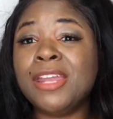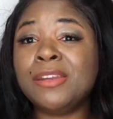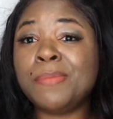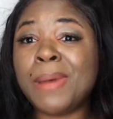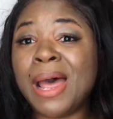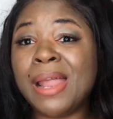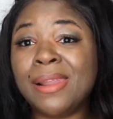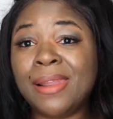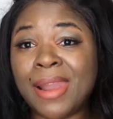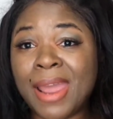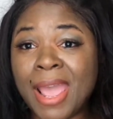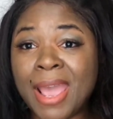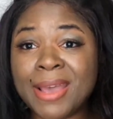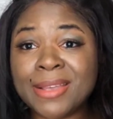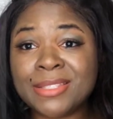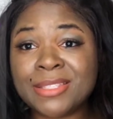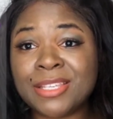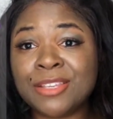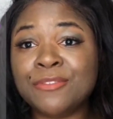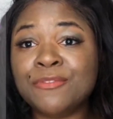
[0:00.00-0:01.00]
and
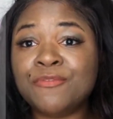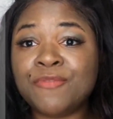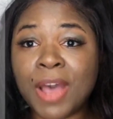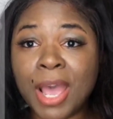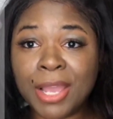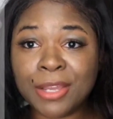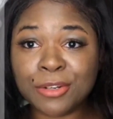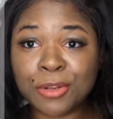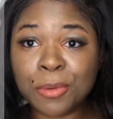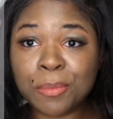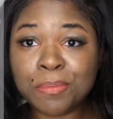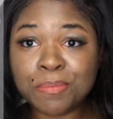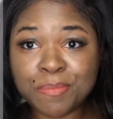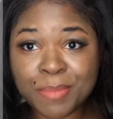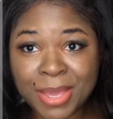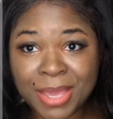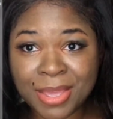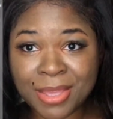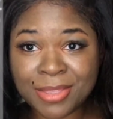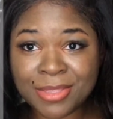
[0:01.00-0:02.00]
final myth to
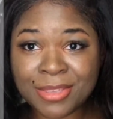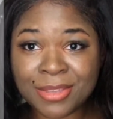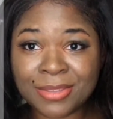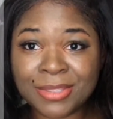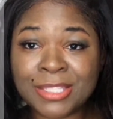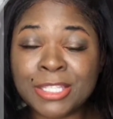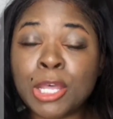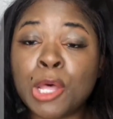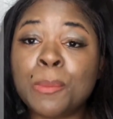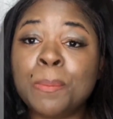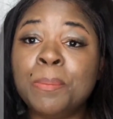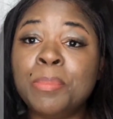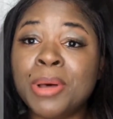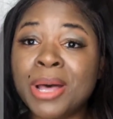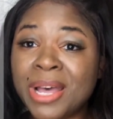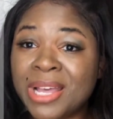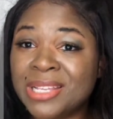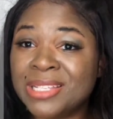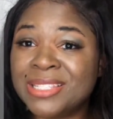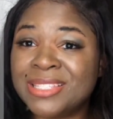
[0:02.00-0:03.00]
bust
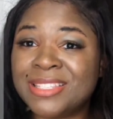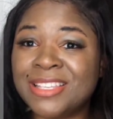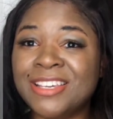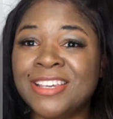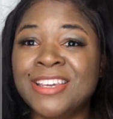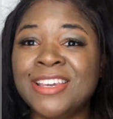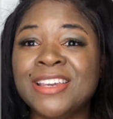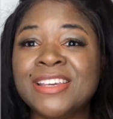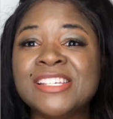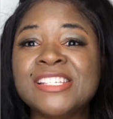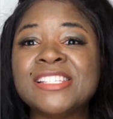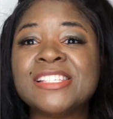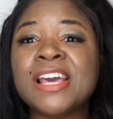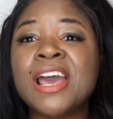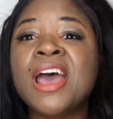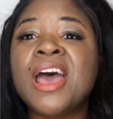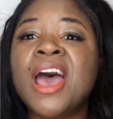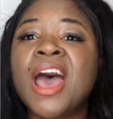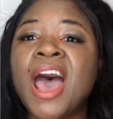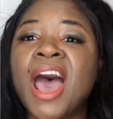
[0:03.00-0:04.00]
is I have
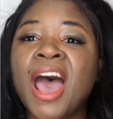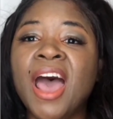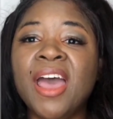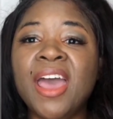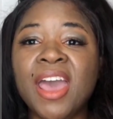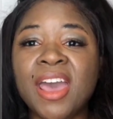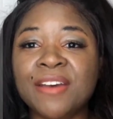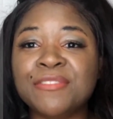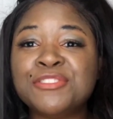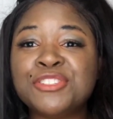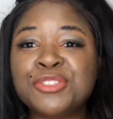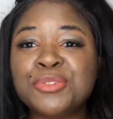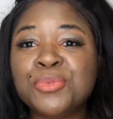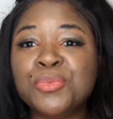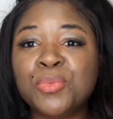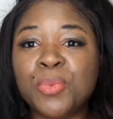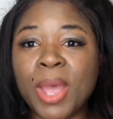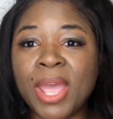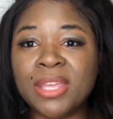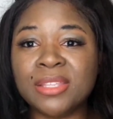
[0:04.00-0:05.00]
to wait to
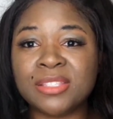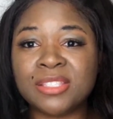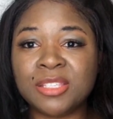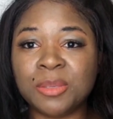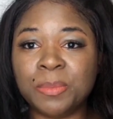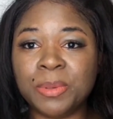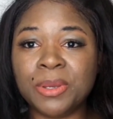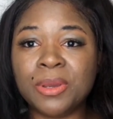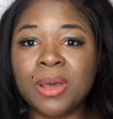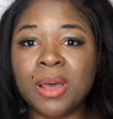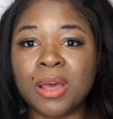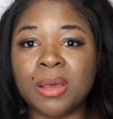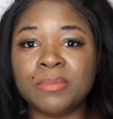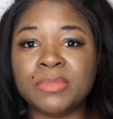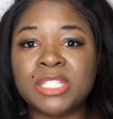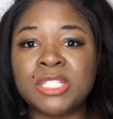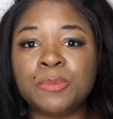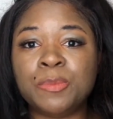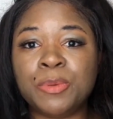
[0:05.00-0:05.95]
become spiritual.